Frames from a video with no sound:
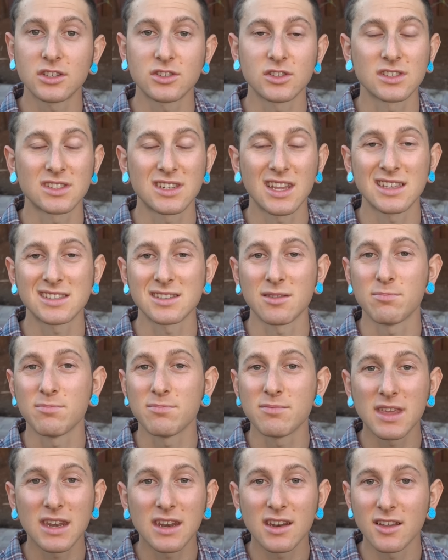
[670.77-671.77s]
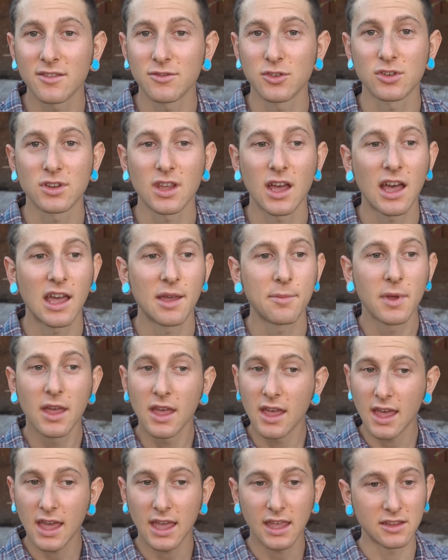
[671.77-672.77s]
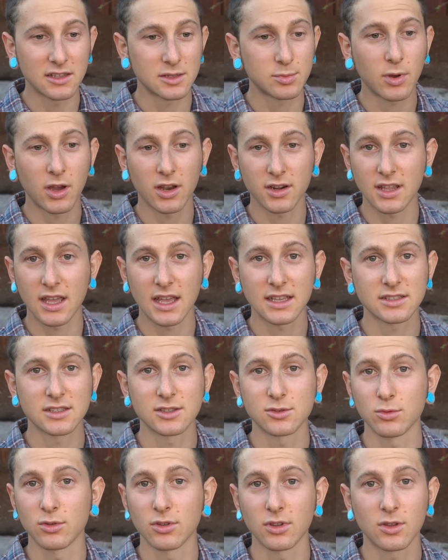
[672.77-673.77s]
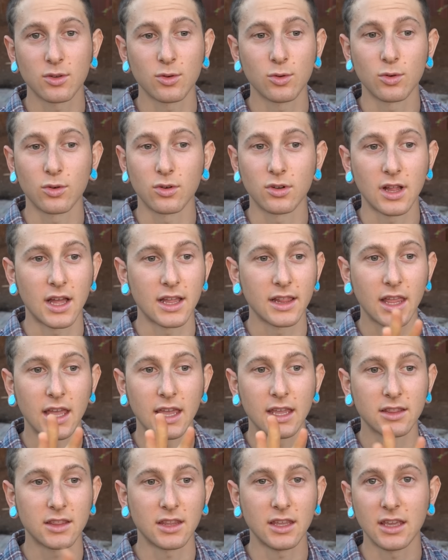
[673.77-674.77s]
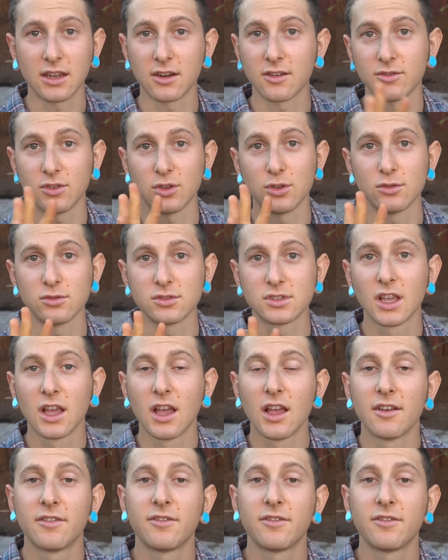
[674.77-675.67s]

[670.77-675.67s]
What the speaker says: It just takes a minute of your time. Hey, this podcast is really cool. I like the interviews.